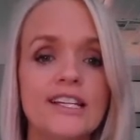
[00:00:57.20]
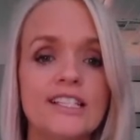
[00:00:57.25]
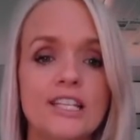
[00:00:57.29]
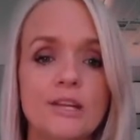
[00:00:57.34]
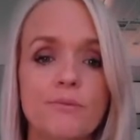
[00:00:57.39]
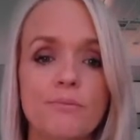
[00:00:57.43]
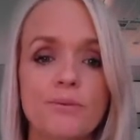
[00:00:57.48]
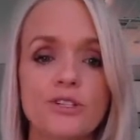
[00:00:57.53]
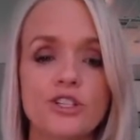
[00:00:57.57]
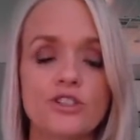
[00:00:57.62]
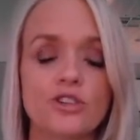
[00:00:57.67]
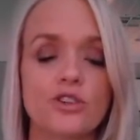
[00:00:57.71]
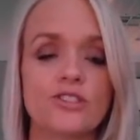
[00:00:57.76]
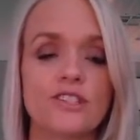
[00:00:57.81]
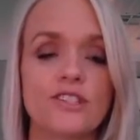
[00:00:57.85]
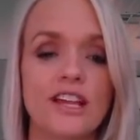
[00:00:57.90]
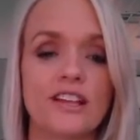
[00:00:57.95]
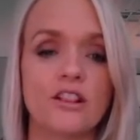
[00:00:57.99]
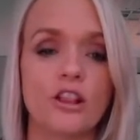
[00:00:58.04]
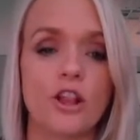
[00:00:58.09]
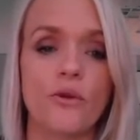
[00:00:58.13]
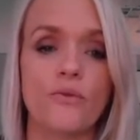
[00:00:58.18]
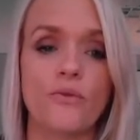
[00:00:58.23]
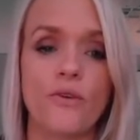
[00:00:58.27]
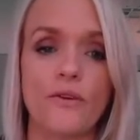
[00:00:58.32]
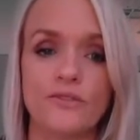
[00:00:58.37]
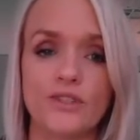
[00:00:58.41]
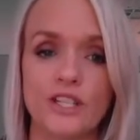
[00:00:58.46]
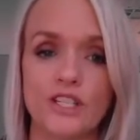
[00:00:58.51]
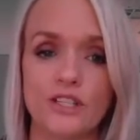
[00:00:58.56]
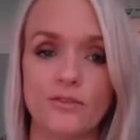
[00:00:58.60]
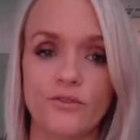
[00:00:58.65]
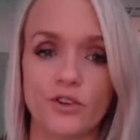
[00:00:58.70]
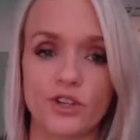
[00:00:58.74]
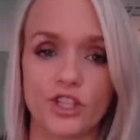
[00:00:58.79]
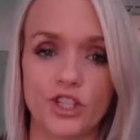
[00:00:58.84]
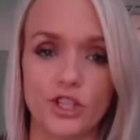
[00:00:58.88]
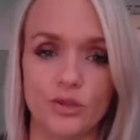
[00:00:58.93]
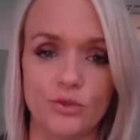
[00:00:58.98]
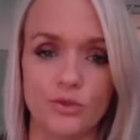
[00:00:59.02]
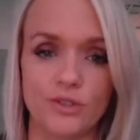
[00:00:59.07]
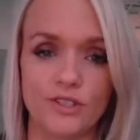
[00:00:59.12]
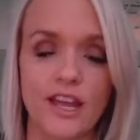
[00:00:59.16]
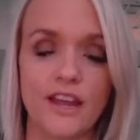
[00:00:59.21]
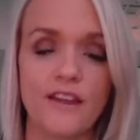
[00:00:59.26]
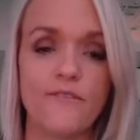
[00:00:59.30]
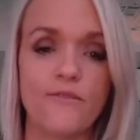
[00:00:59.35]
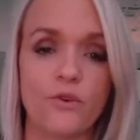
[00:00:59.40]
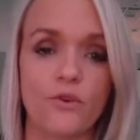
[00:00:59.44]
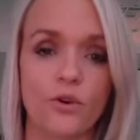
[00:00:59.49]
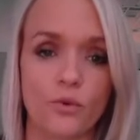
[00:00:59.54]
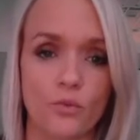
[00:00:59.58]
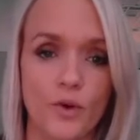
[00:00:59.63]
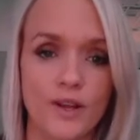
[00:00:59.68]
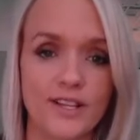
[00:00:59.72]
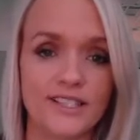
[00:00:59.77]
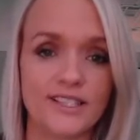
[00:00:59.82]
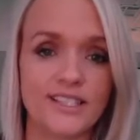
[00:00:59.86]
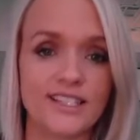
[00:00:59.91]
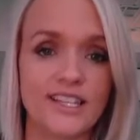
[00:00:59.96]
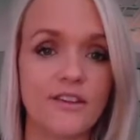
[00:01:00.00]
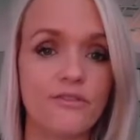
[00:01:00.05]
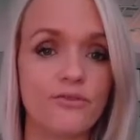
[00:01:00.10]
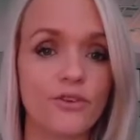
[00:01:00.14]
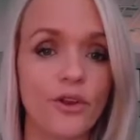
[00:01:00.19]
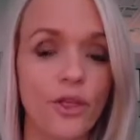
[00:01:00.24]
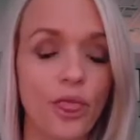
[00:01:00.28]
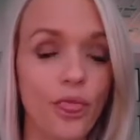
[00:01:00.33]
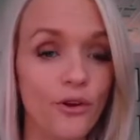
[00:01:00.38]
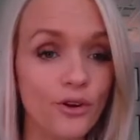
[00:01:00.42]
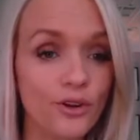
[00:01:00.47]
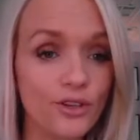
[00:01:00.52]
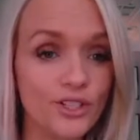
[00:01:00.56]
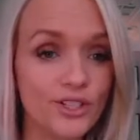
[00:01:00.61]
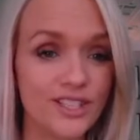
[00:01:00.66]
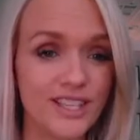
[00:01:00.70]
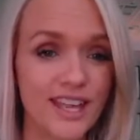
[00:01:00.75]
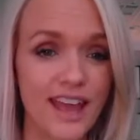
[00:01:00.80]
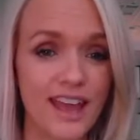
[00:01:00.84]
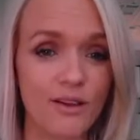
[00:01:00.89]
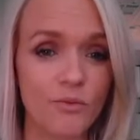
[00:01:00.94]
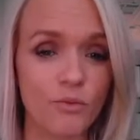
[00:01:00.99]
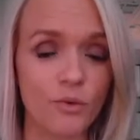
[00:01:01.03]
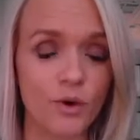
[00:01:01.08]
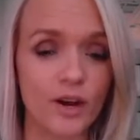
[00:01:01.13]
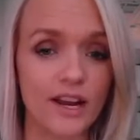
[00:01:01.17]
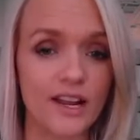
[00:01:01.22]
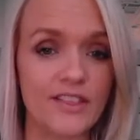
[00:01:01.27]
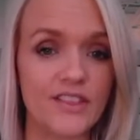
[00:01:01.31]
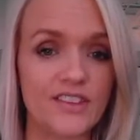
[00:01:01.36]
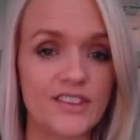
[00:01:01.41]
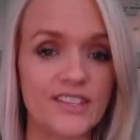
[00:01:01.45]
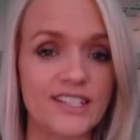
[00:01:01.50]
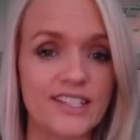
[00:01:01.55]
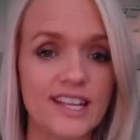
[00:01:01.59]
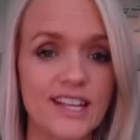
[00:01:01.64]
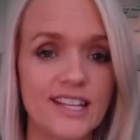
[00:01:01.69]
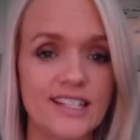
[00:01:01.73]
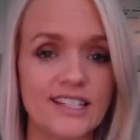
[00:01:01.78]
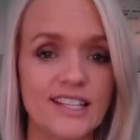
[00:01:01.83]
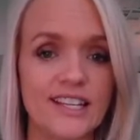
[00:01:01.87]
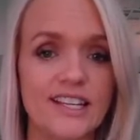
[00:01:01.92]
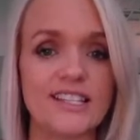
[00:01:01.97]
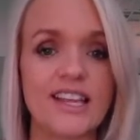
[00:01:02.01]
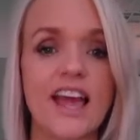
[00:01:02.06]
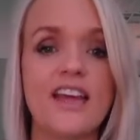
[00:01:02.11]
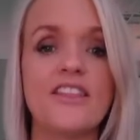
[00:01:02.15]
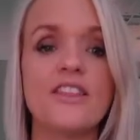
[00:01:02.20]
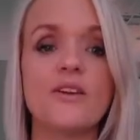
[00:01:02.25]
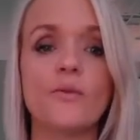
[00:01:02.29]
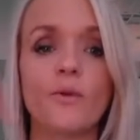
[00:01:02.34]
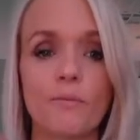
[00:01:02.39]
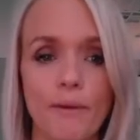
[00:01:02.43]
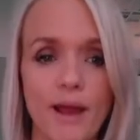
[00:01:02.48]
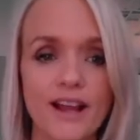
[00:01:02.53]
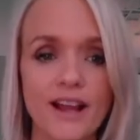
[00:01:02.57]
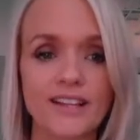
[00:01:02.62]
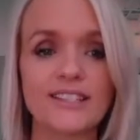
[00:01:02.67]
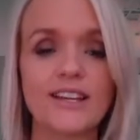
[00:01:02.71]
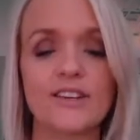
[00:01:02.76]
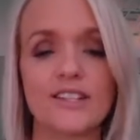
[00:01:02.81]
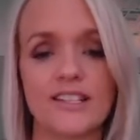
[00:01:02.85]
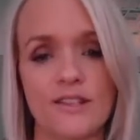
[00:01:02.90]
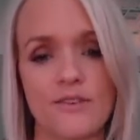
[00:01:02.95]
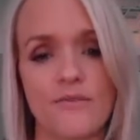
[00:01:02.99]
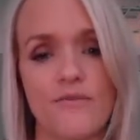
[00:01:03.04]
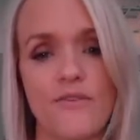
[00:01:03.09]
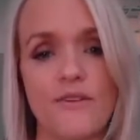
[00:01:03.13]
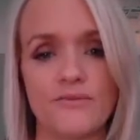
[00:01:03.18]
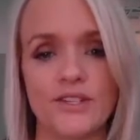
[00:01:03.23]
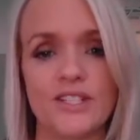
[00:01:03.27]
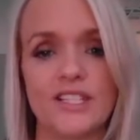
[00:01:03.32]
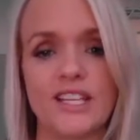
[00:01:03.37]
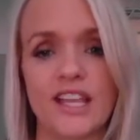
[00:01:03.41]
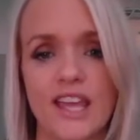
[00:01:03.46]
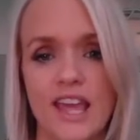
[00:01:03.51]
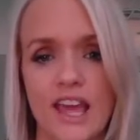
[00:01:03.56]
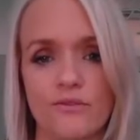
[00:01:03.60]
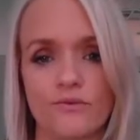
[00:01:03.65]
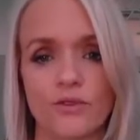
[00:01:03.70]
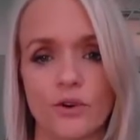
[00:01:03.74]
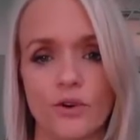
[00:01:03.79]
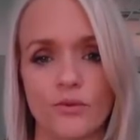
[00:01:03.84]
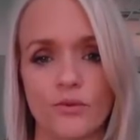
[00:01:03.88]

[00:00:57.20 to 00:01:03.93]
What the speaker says: Temperatures will stay in the low 50s for Tuesday, for Wednesday. For Thursday, we're in the 60s, and then we're back down into the 50s again for